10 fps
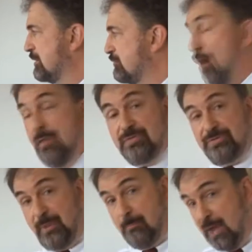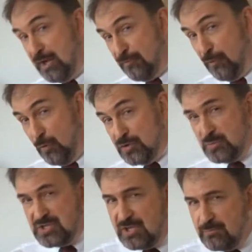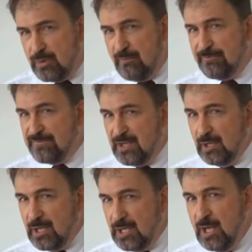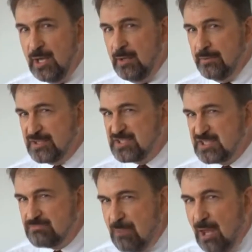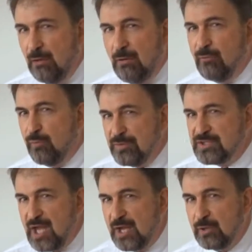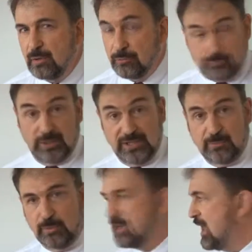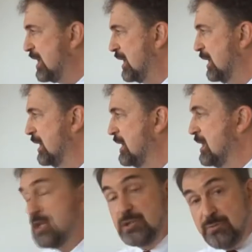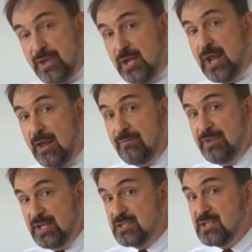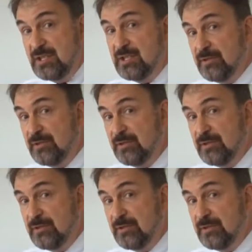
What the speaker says: You've got the metaphors, which give you the feeling, the smell of what this article is really communicating. You then have these